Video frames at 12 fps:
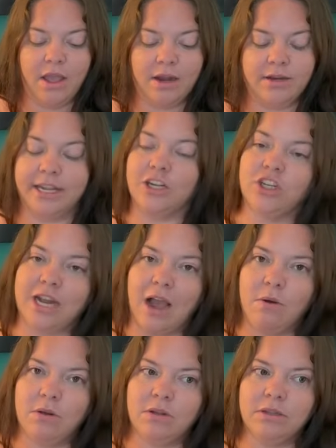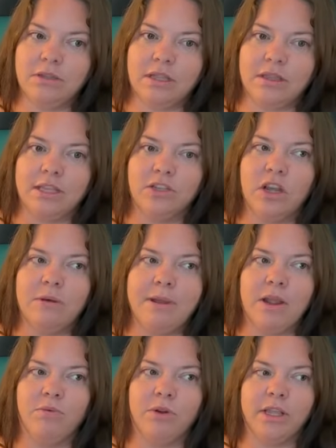dish towels, this could be
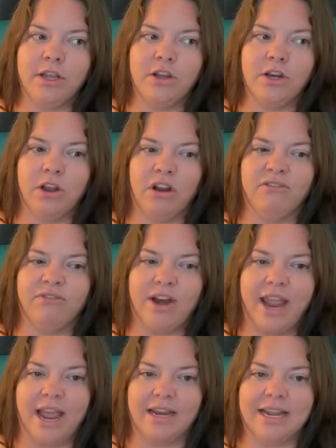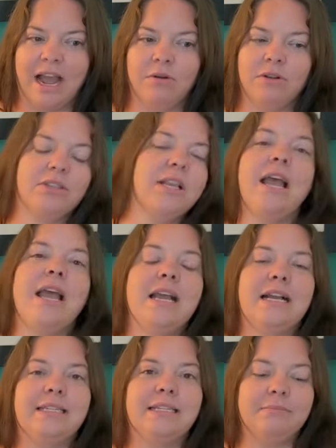a really good yarn for hand towels,
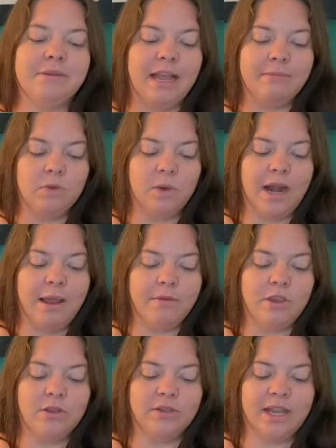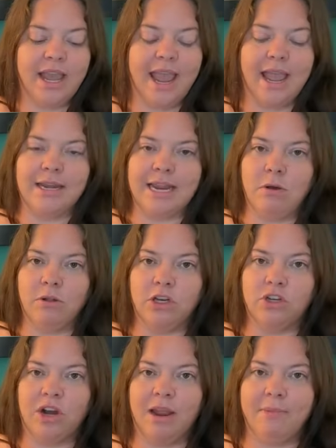because sometimes when I'm using a hand towel to
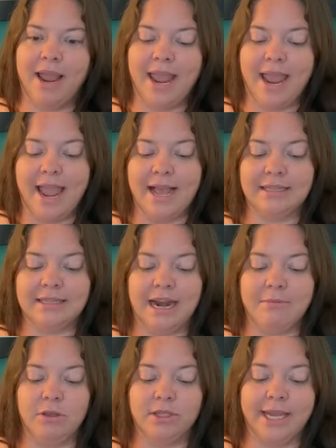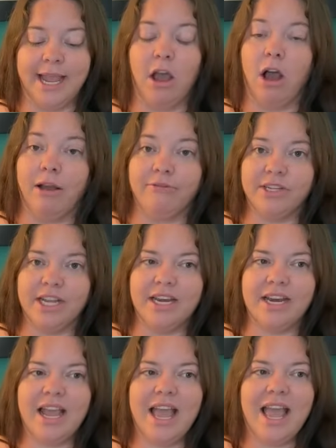dry my hands and I'm using it
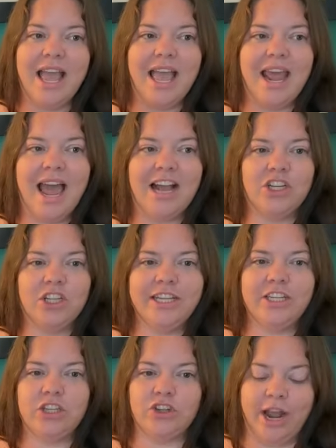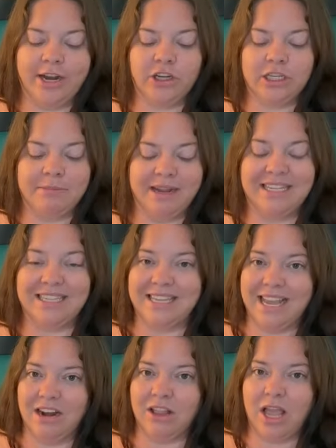often, it actually scratches my
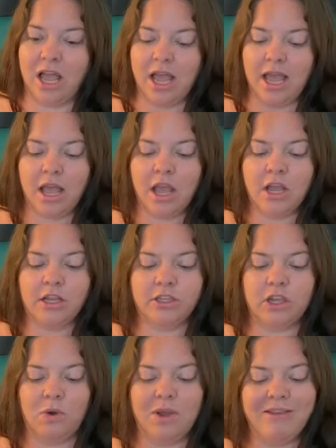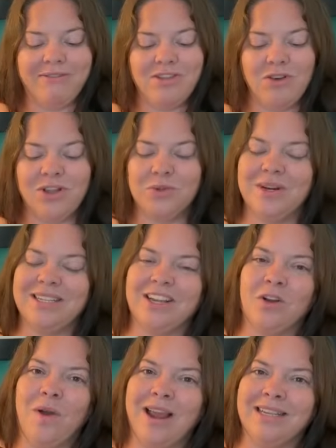skin a lot. So even though this one
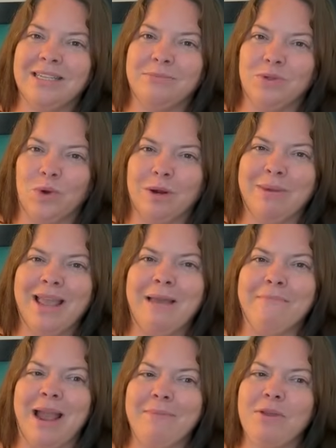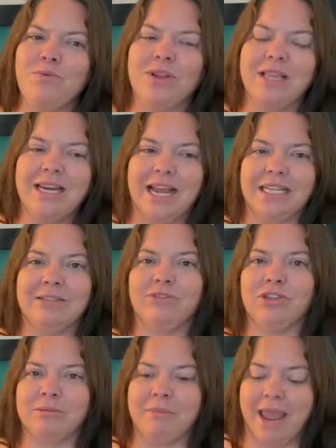isn't quite as absorbent, it might be really nice for
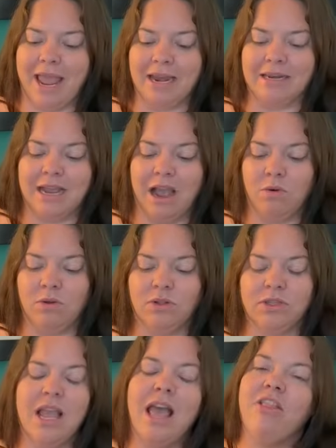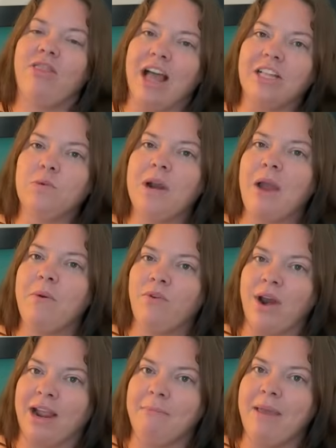some hand towels. That's what I would
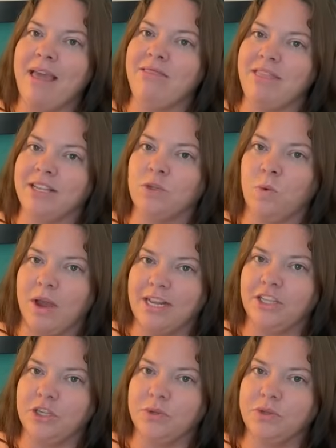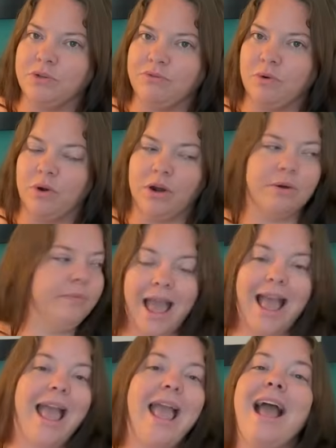recommend this one is used for.
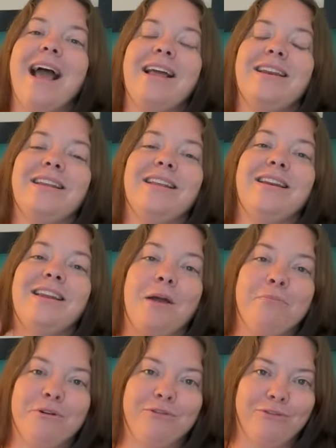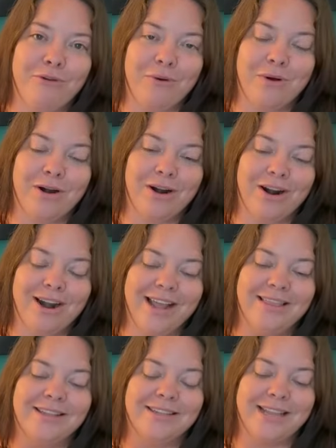And number 4
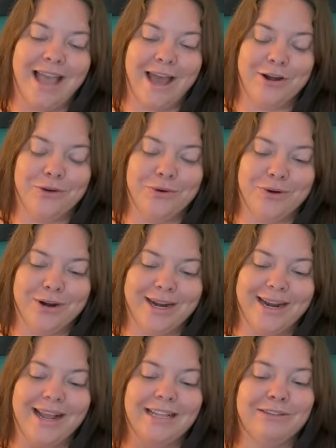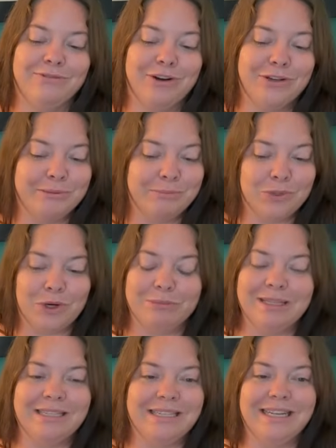in this category, as far as
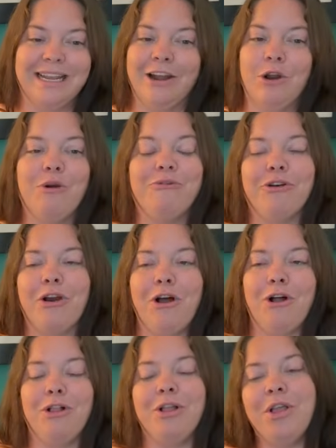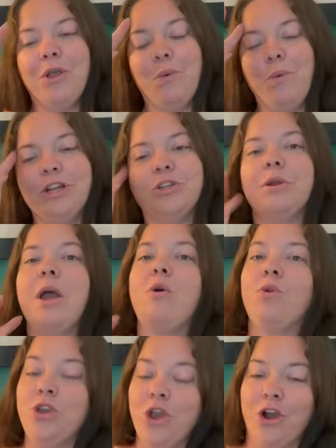absorbency and overall which
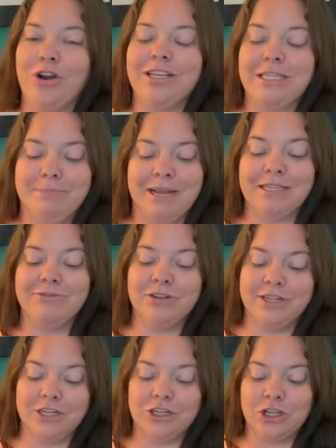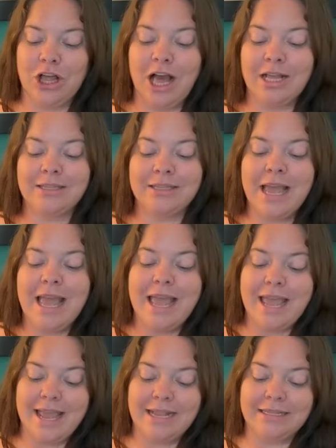yarn is best for dishcloths,
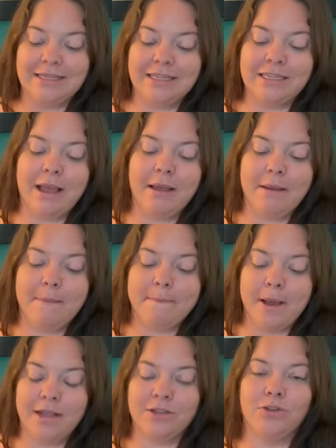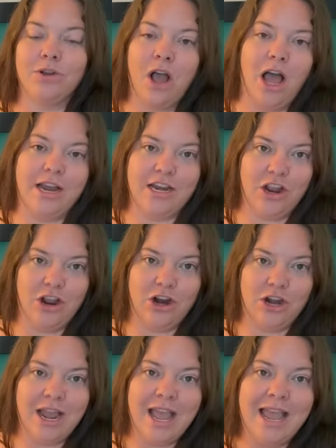is this puzzle cotton
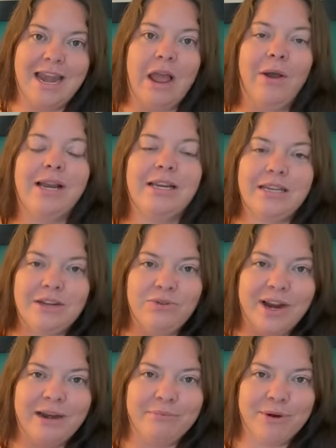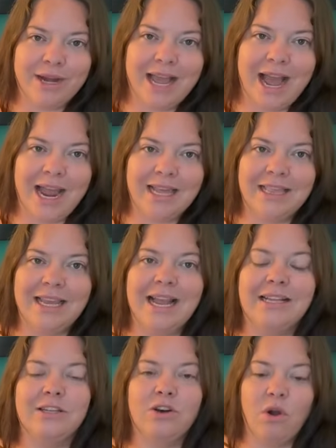yarn. Now, I did rate it pretty highly
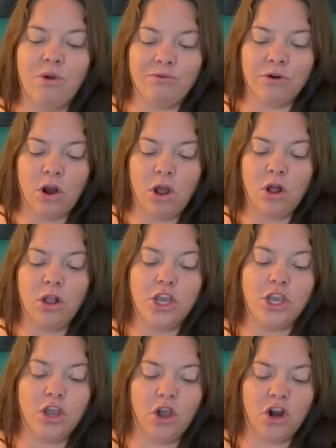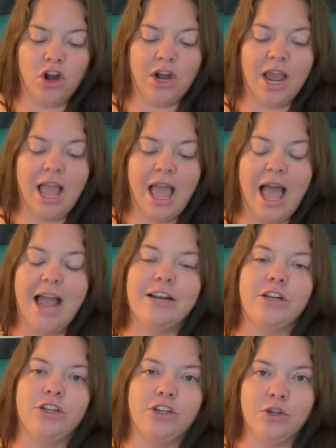as an overall yarn. I
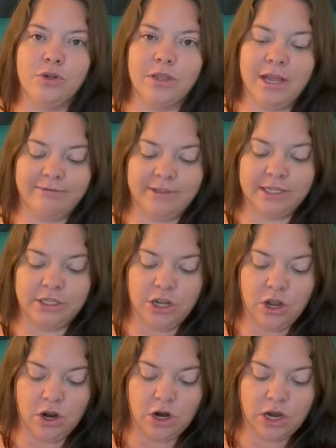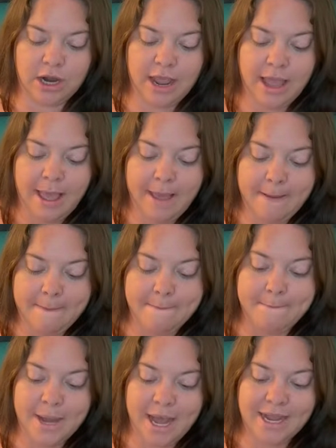do love this yarn,
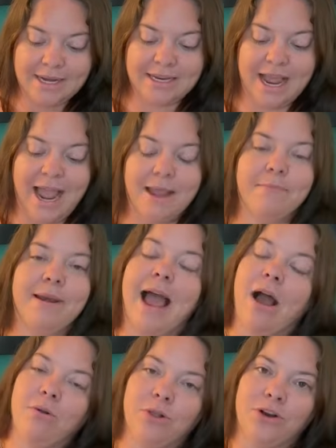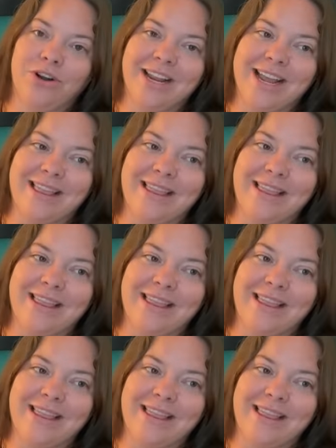but I'm now learning